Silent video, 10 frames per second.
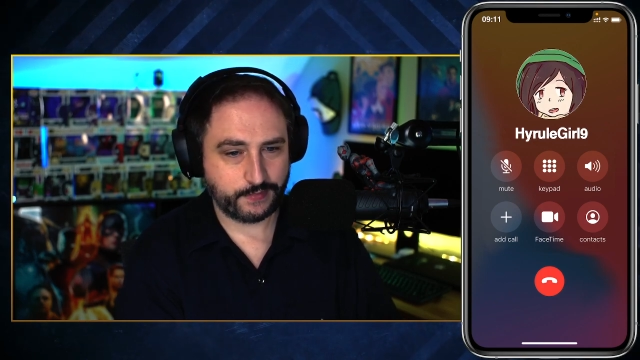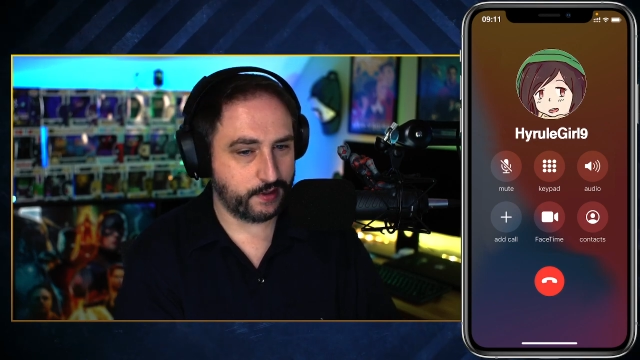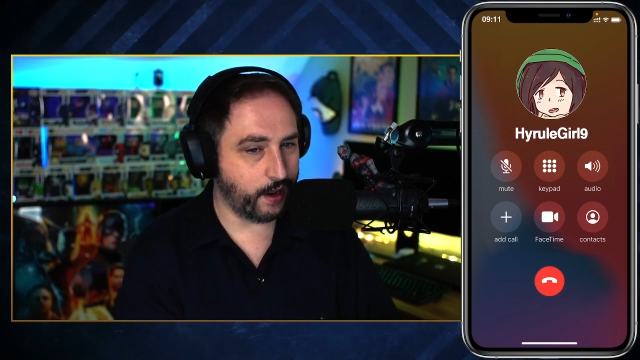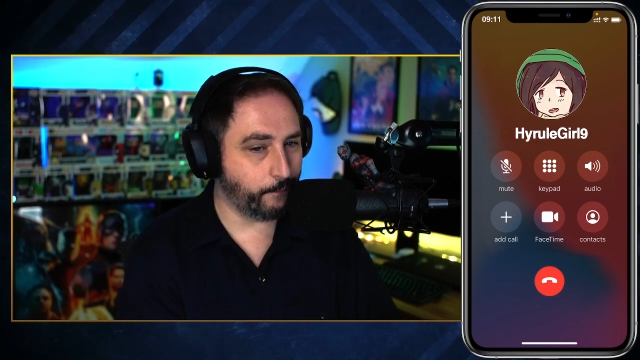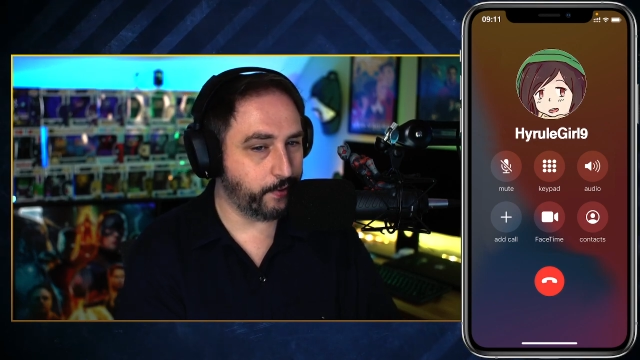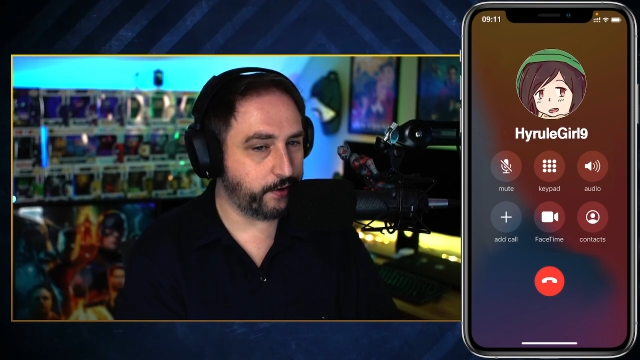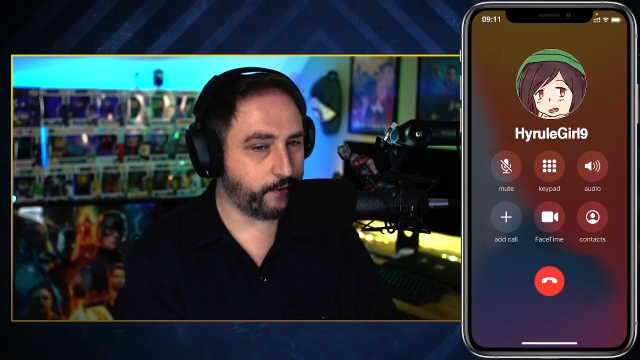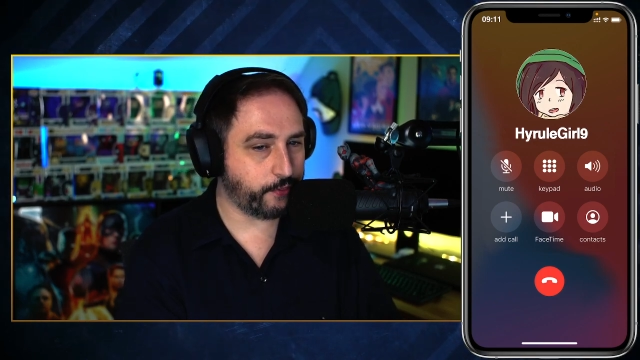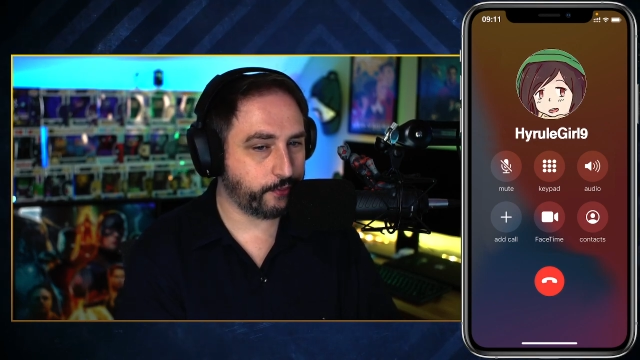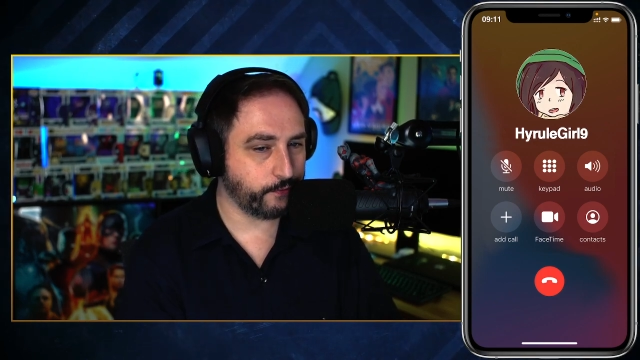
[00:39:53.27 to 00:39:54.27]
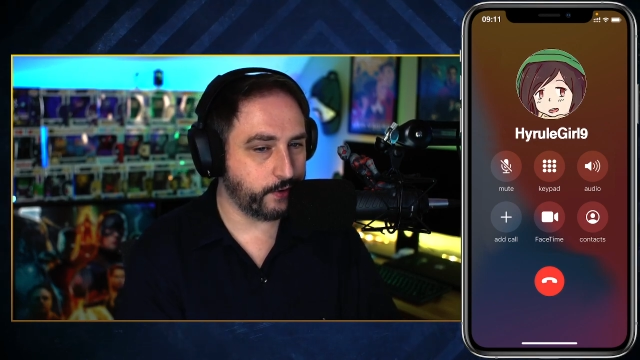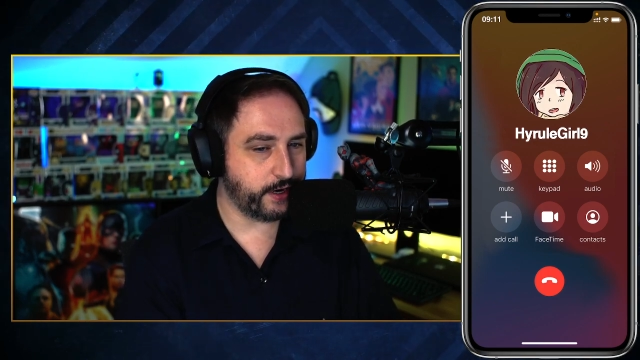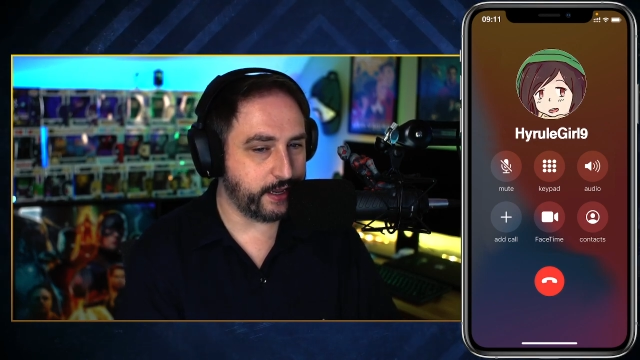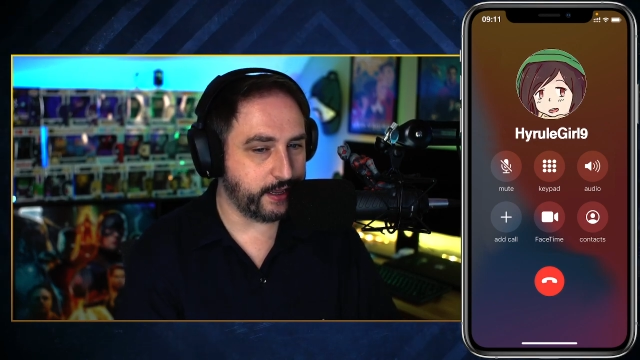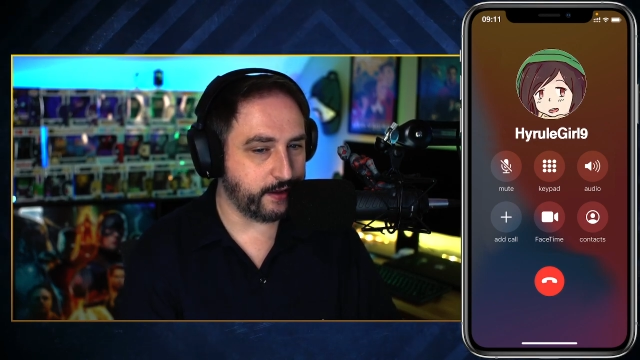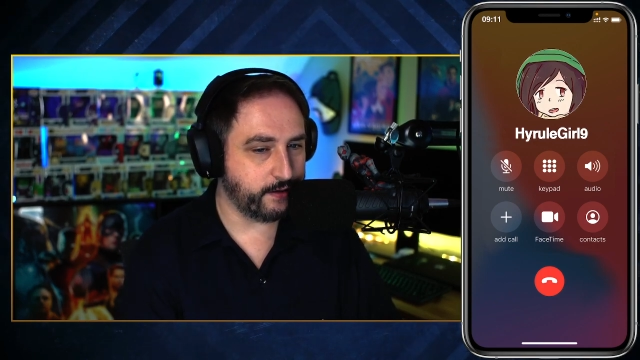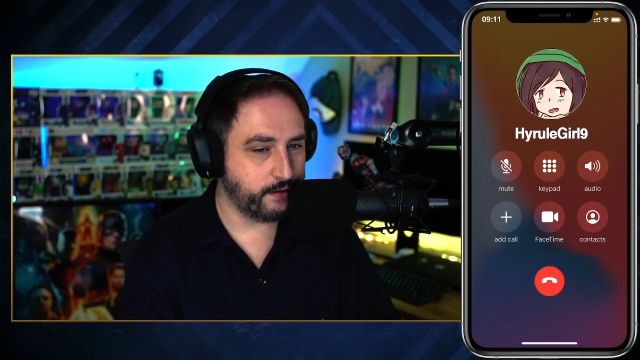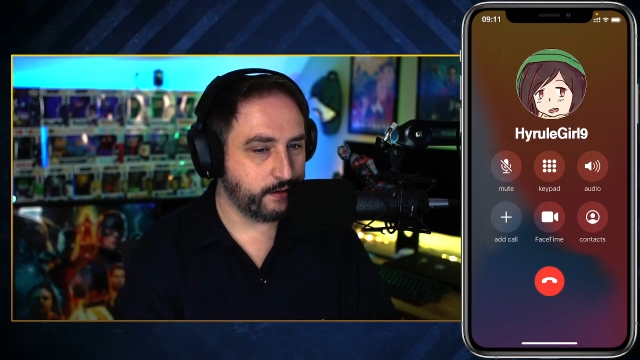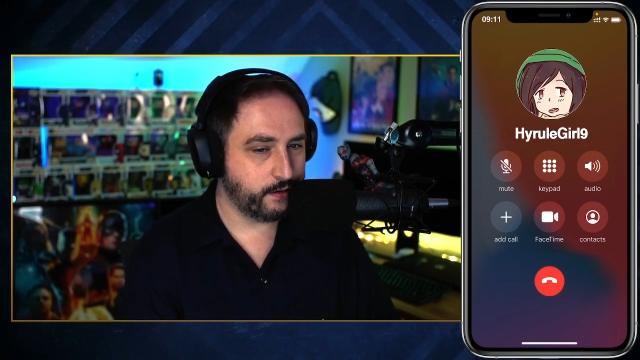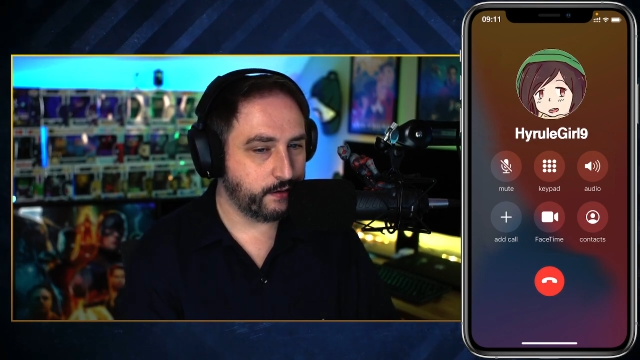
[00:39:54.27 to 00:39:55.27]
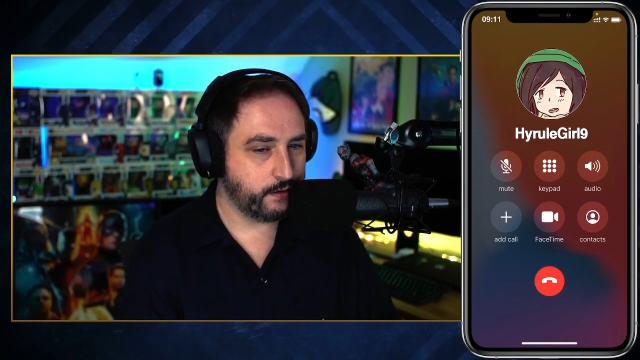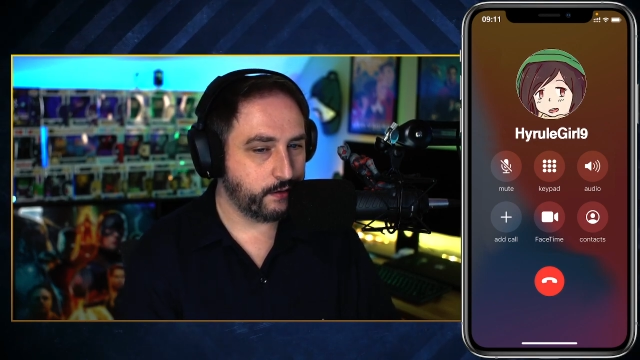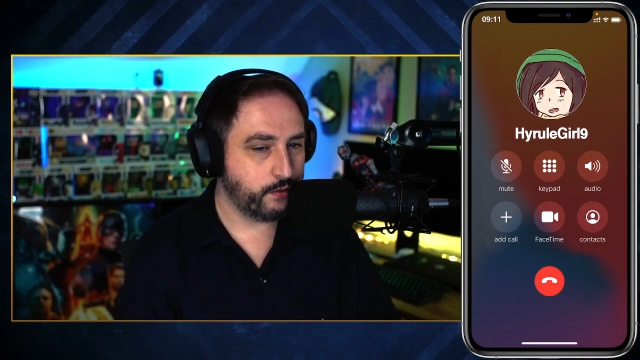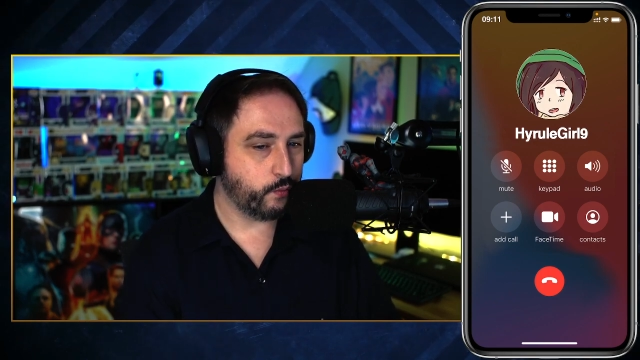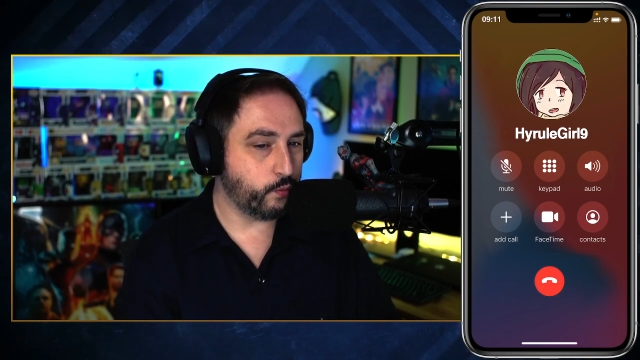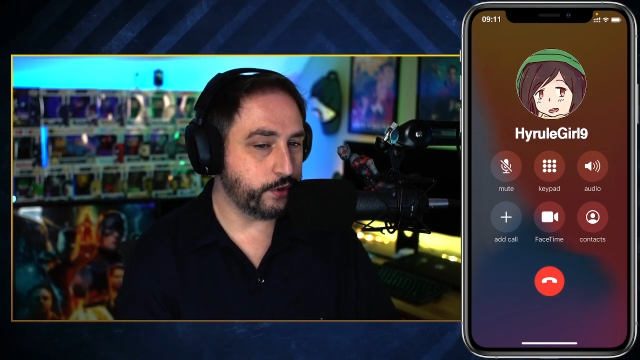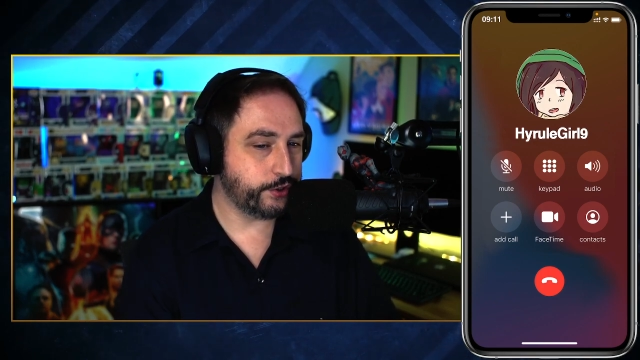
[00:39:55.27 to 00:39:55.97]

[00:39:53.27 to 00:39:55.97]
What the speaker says: Number 3. Would